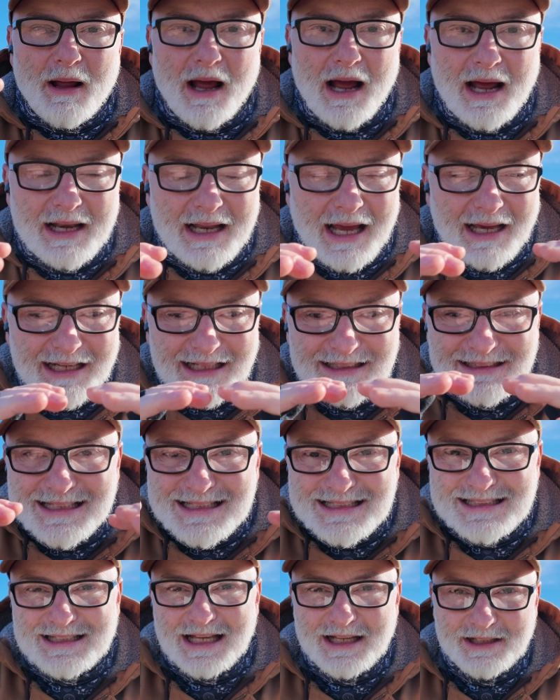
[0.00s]
an
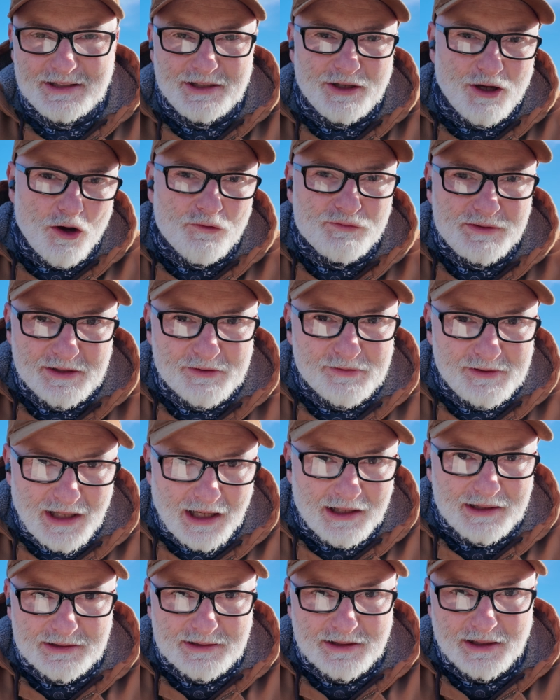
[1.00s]
understanding of the
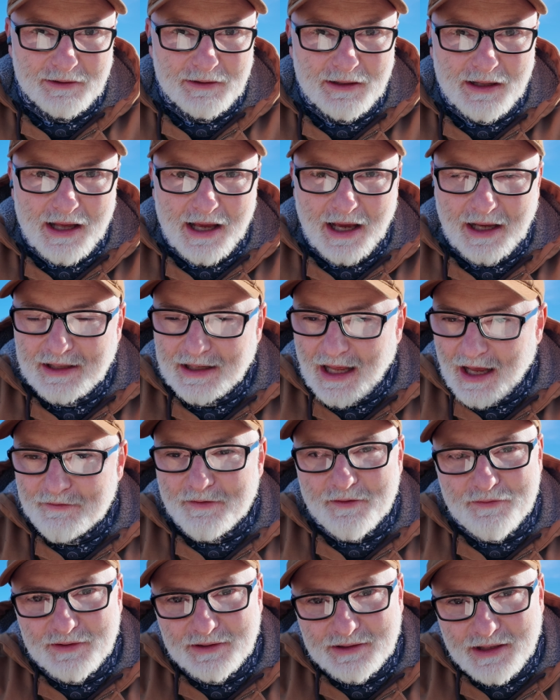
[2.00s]
reality, and
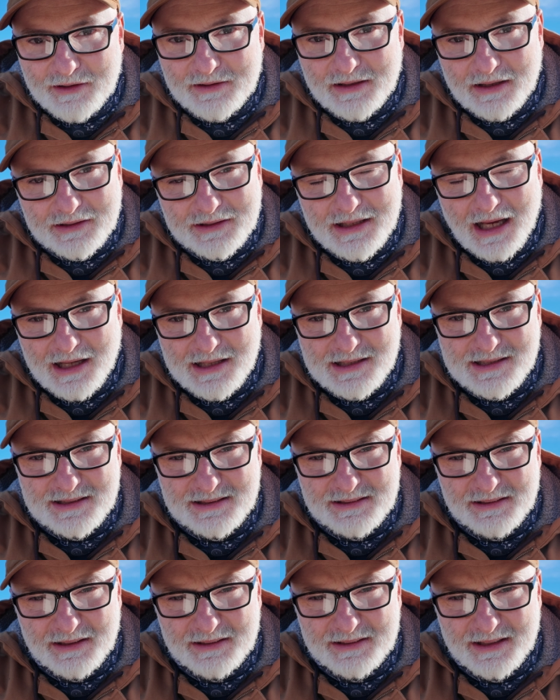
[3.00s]
everything that it does
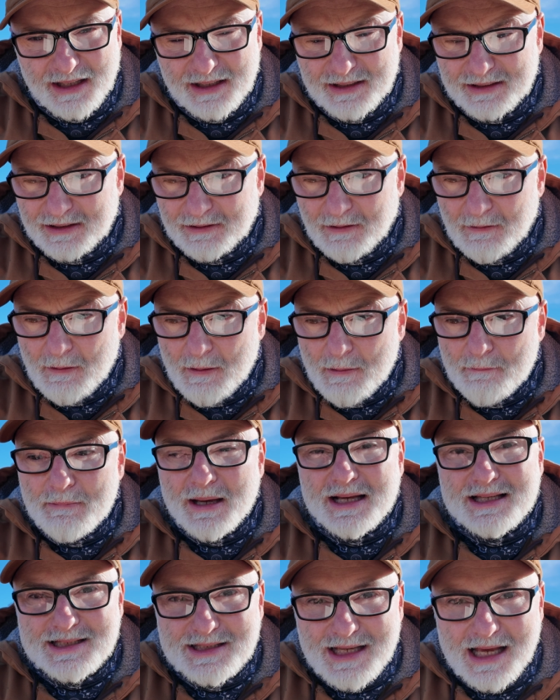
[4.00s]
then
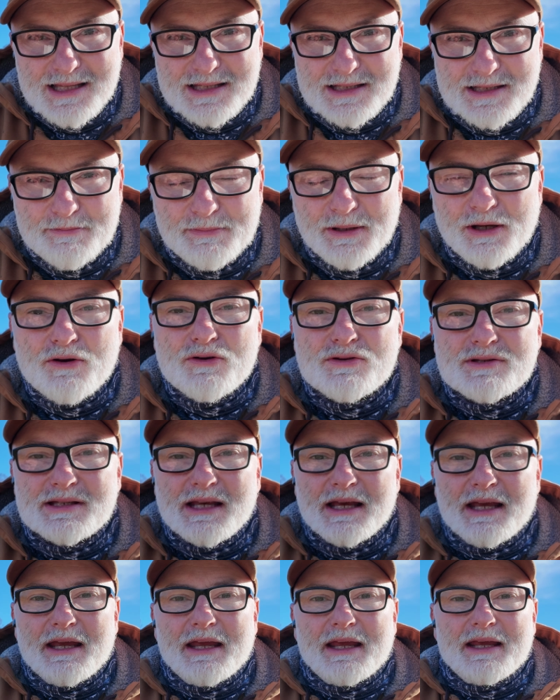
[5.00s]
makes sense because
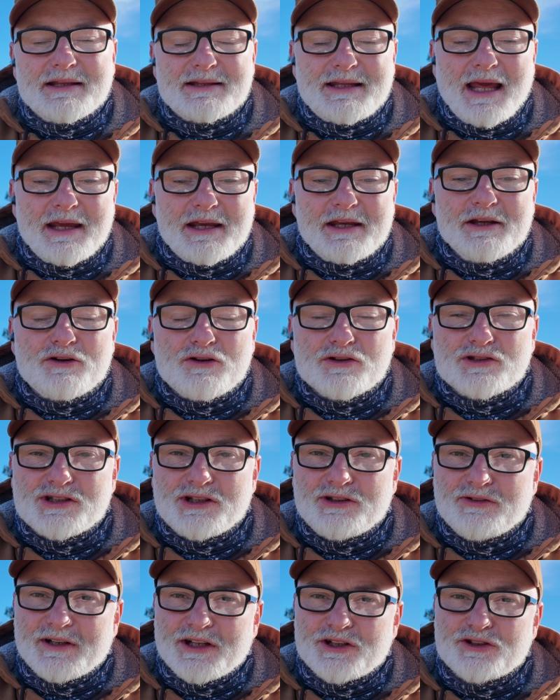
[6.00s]
it takes in
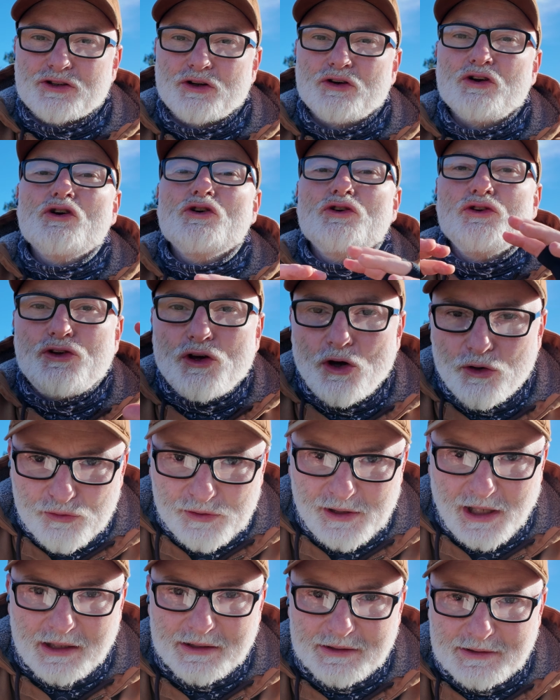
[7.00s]
consideration your
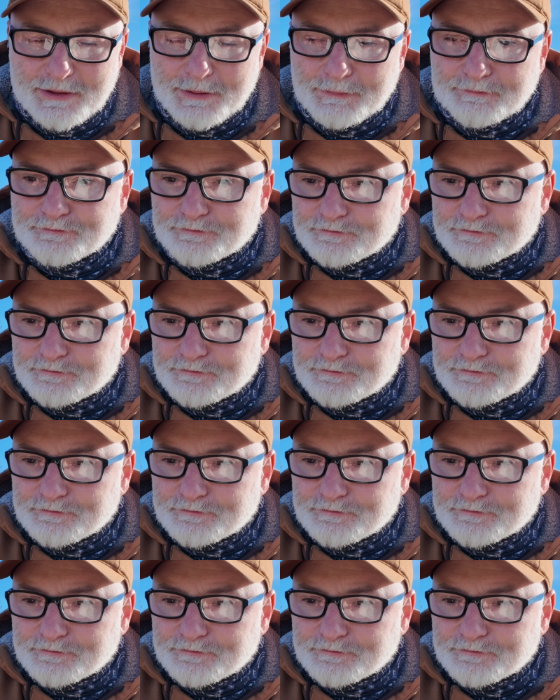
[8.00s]
reality.